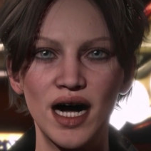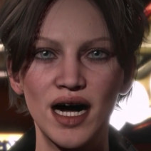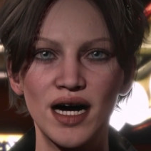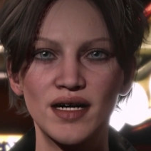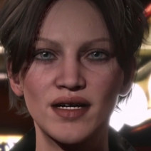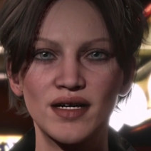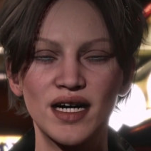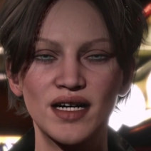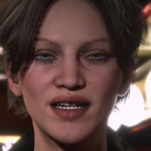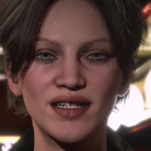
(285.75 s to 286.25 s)

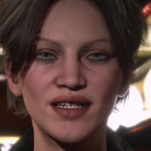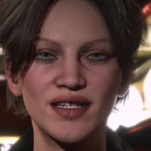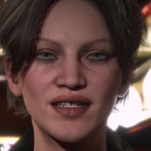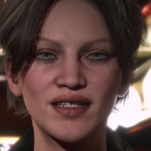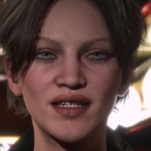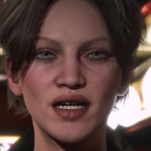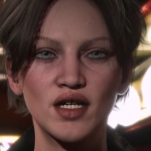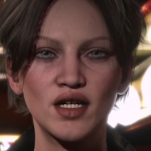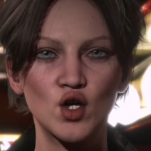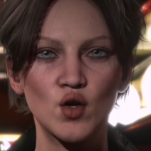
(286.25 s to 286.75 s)
And the idea
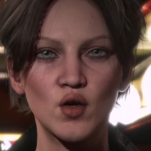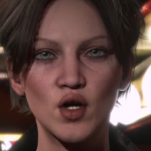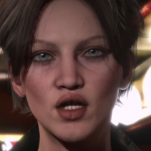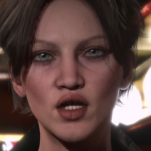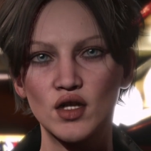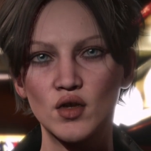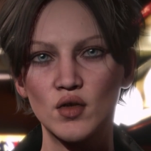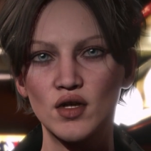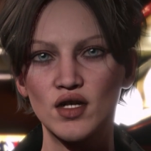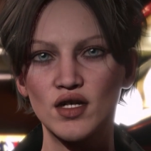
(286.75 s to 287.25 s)
is that you
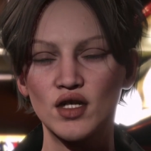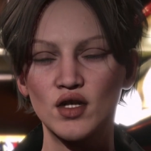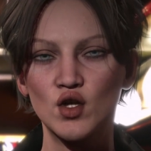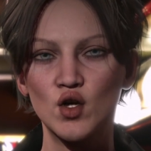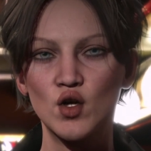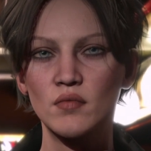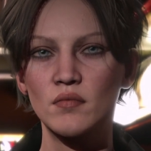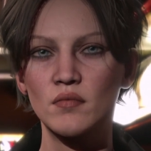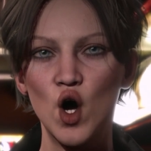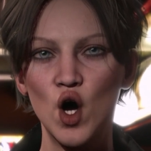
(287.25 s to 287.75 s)
will use the
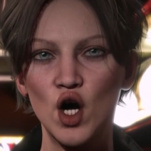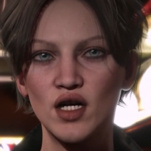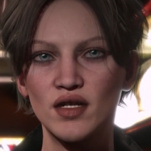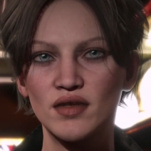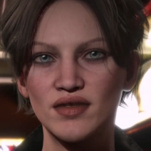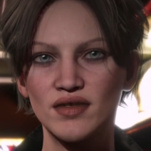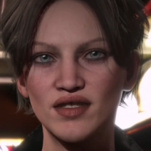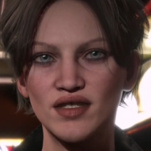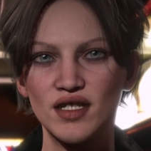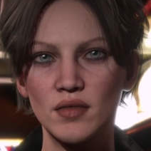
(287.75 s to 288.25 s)
new
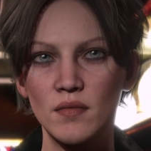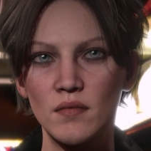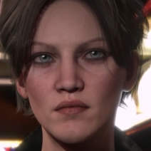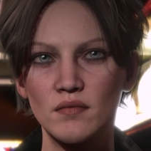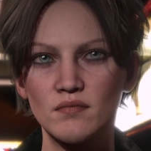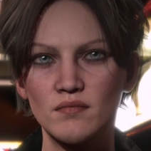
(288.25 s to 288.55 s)
morphs